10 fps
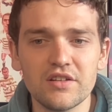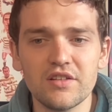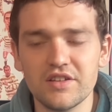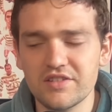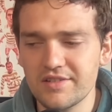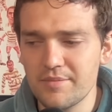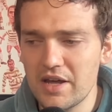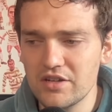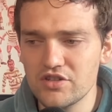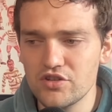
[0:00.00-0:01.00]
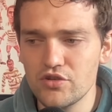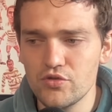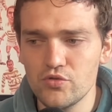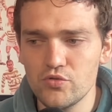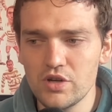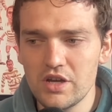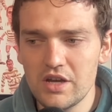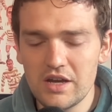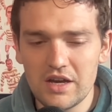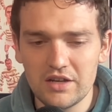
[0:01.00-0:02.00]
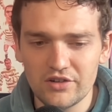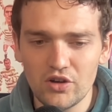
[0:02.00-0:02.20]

This is a manager who has